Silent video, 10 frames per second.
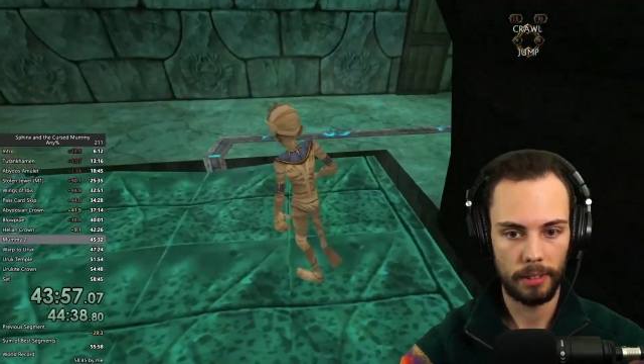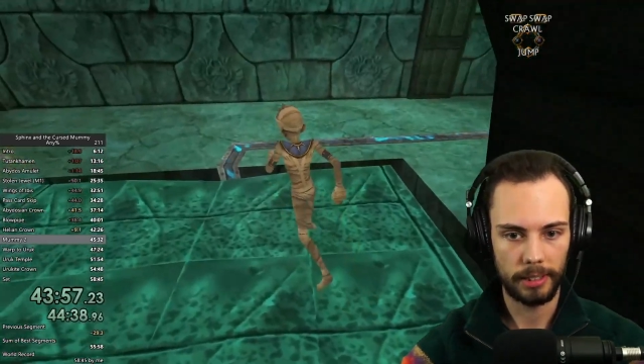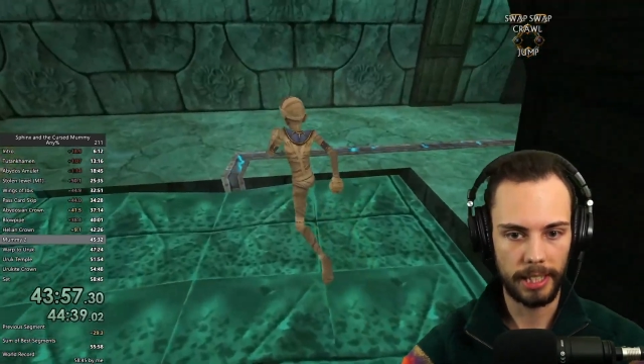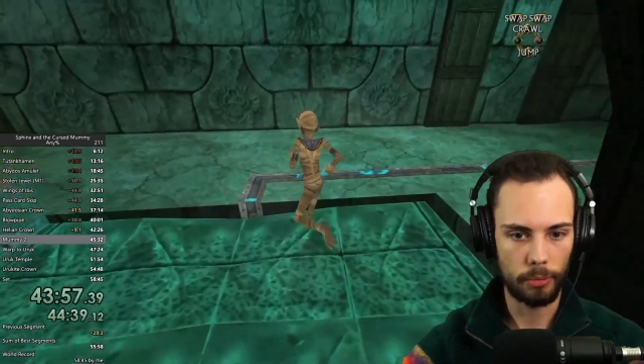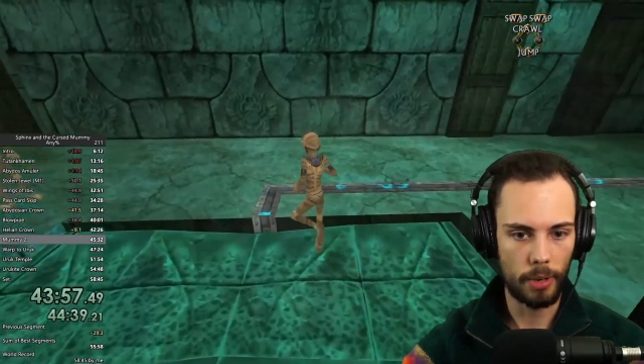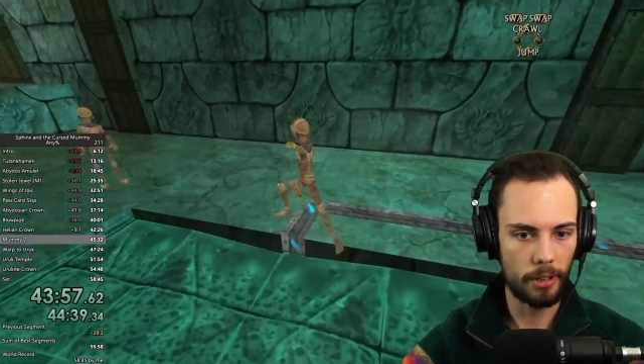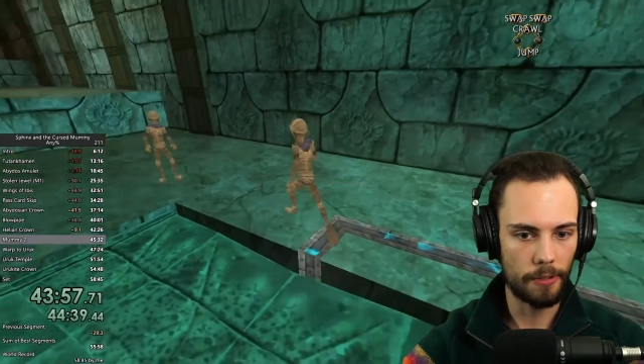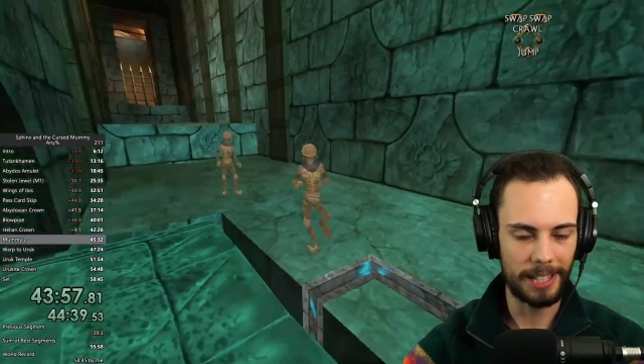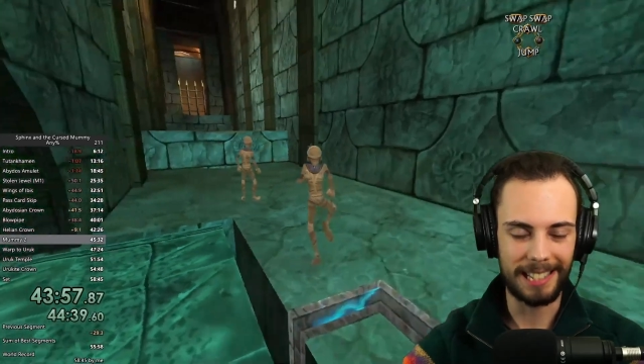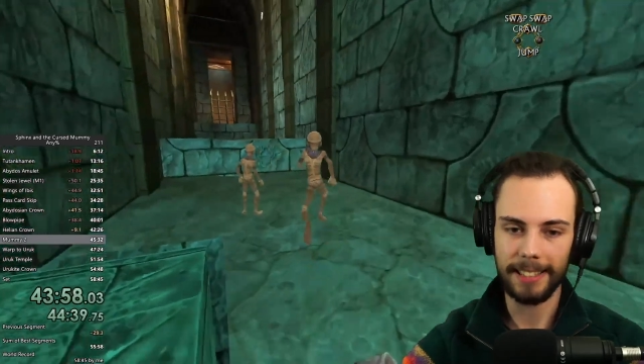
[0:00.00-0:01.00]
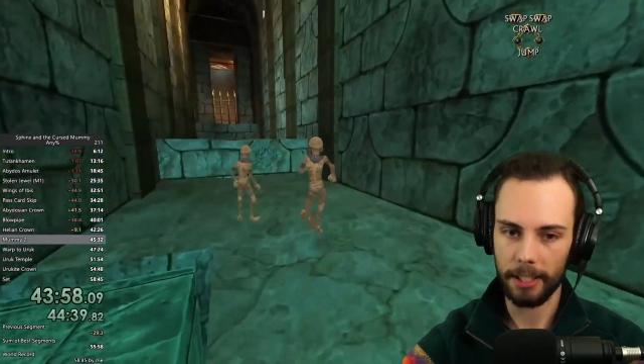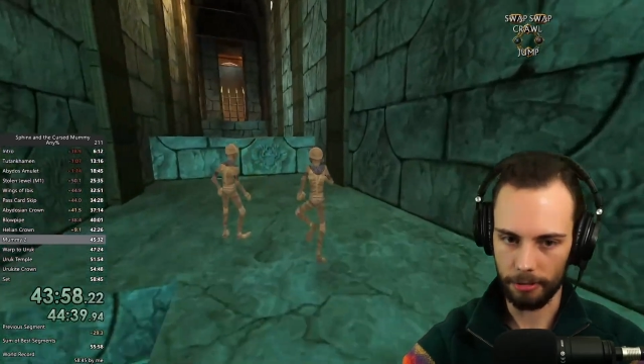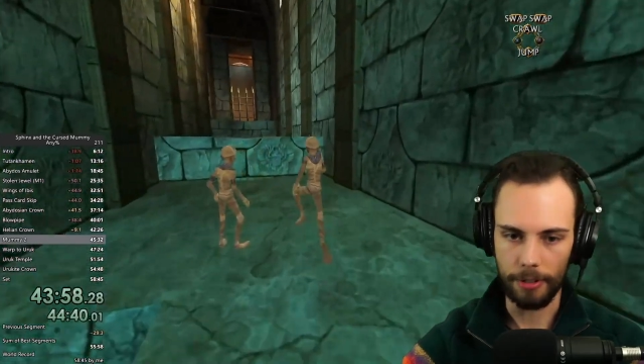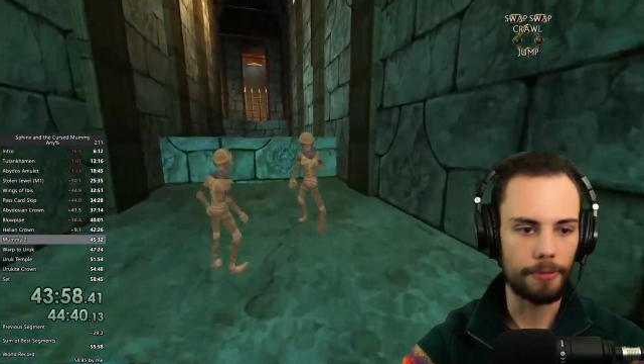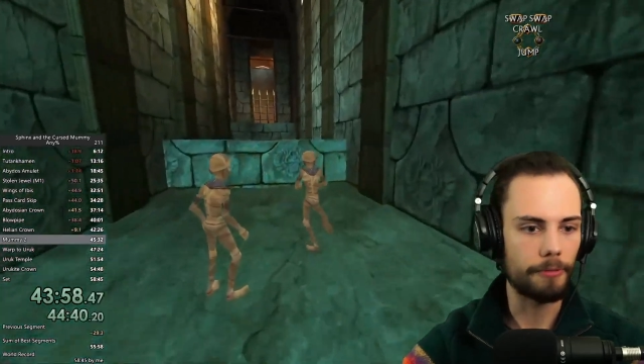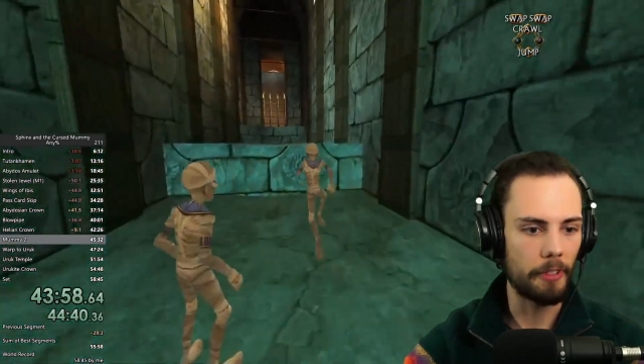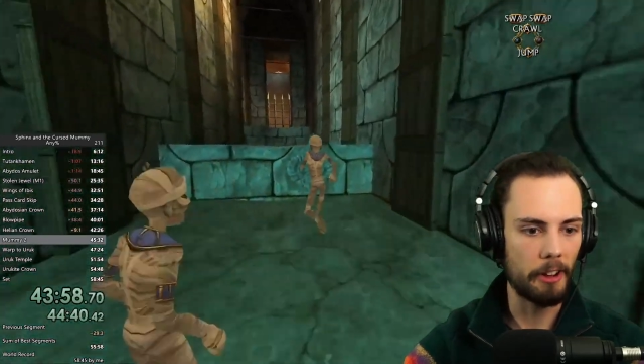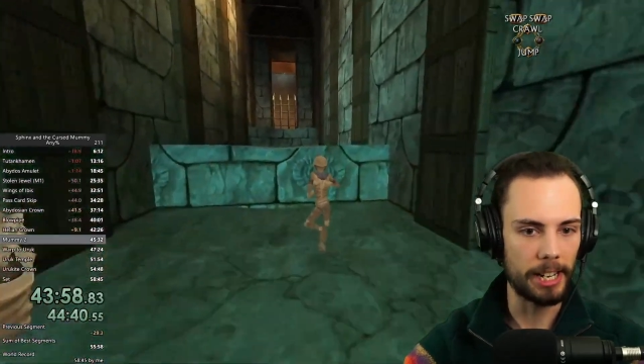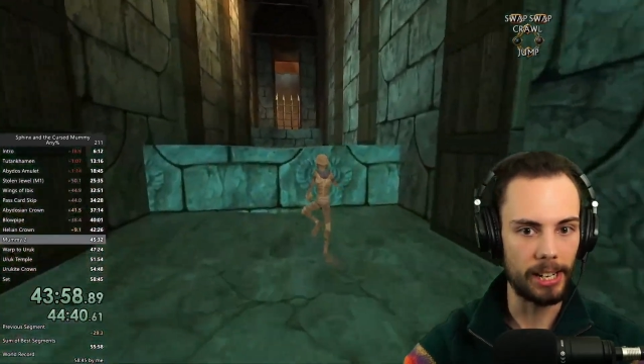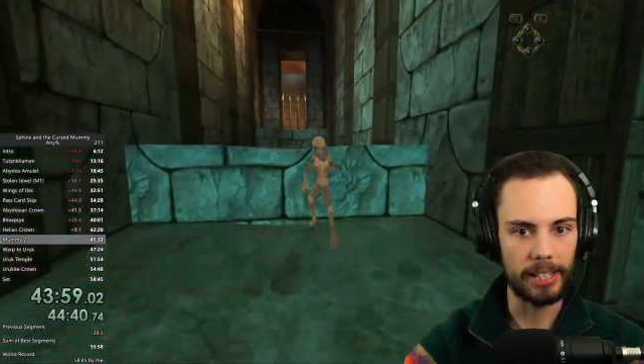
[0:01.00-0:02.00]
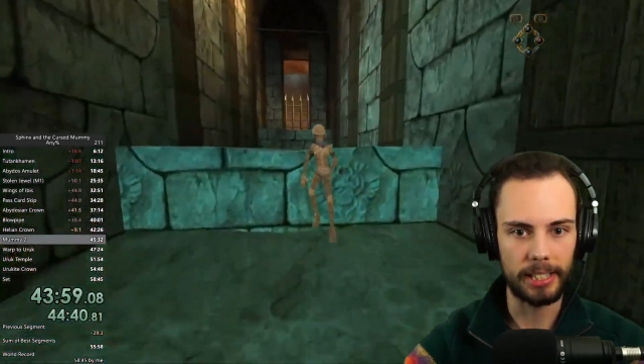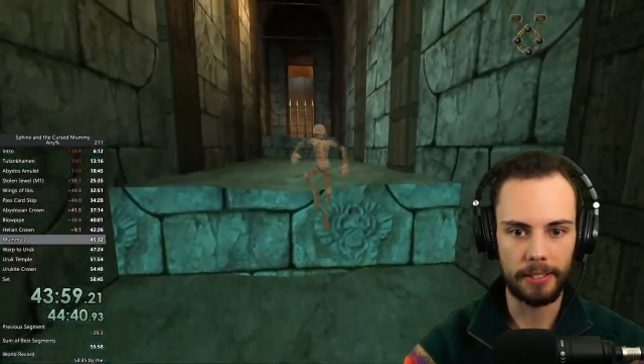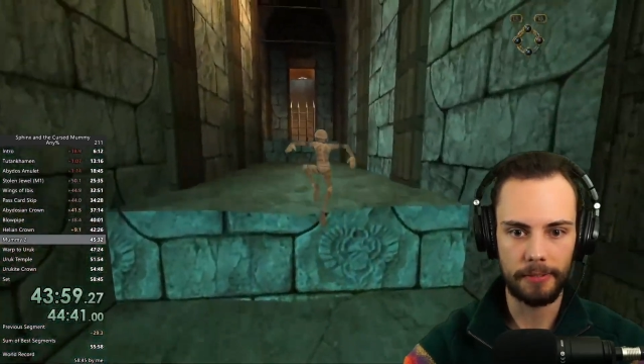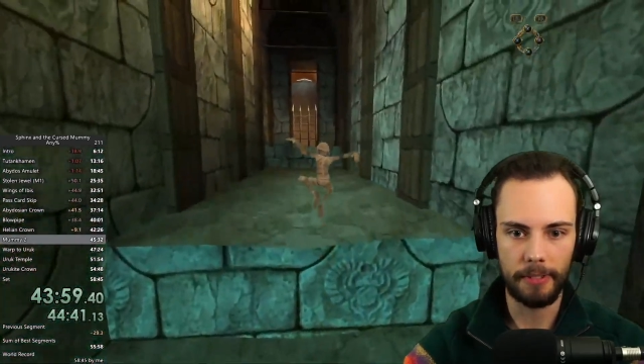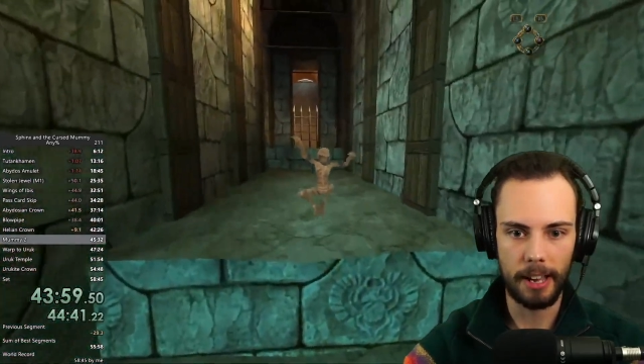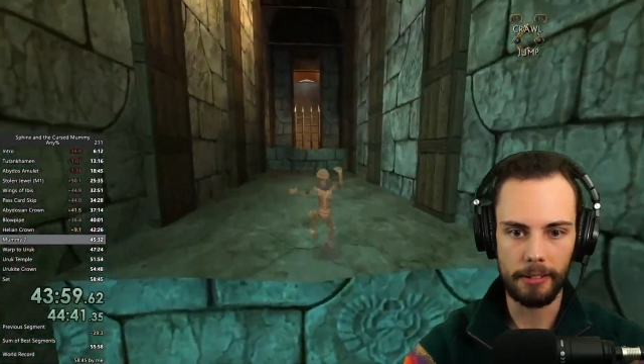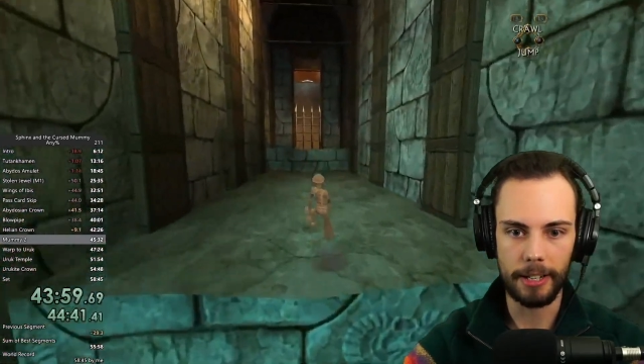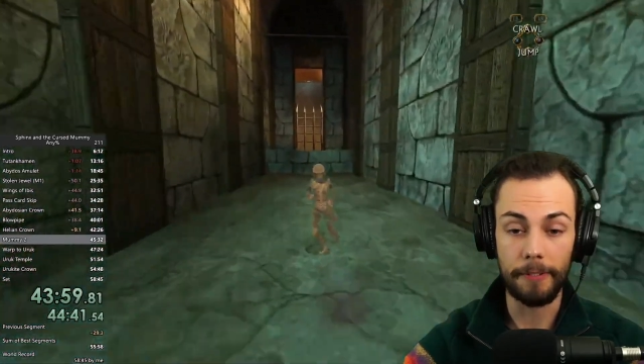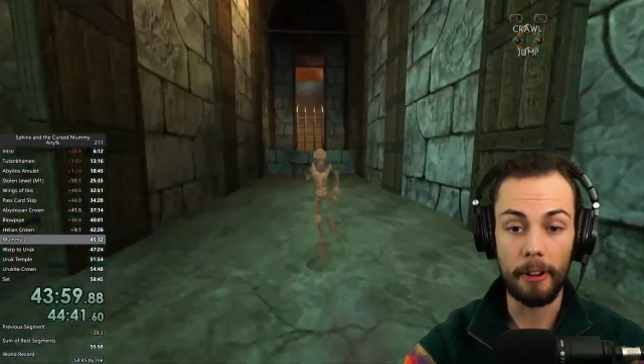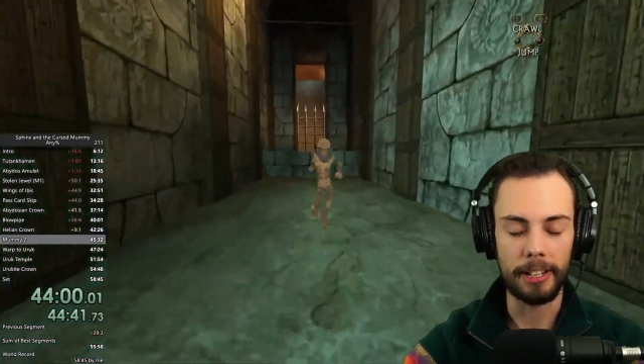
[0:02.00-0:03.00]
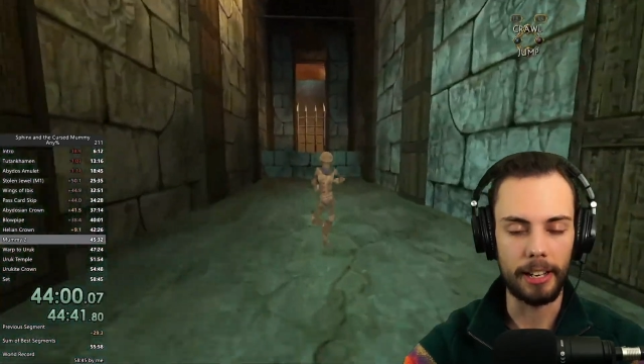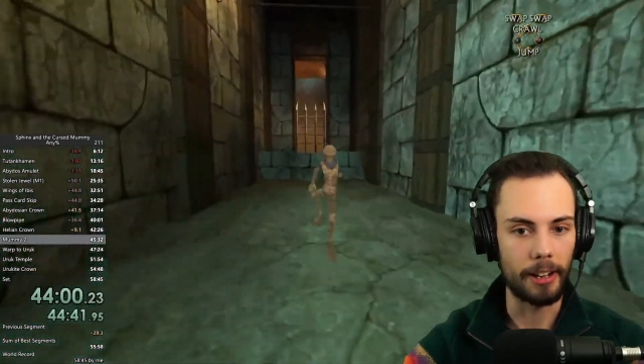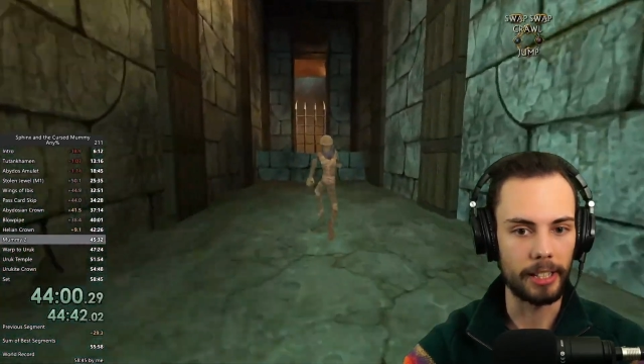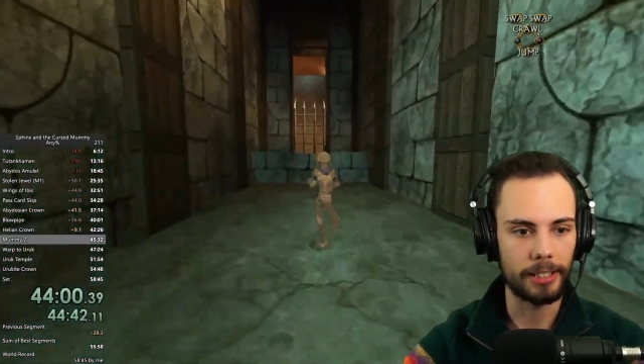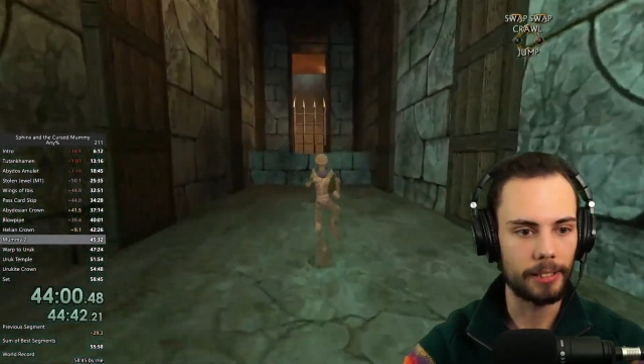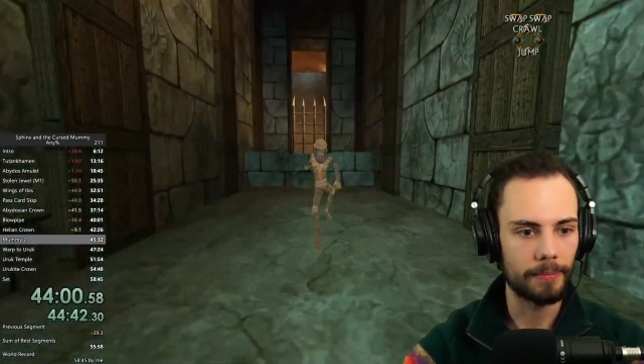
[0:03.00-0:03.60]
Gets one off, gets the other off. Very nice. Very, very nice.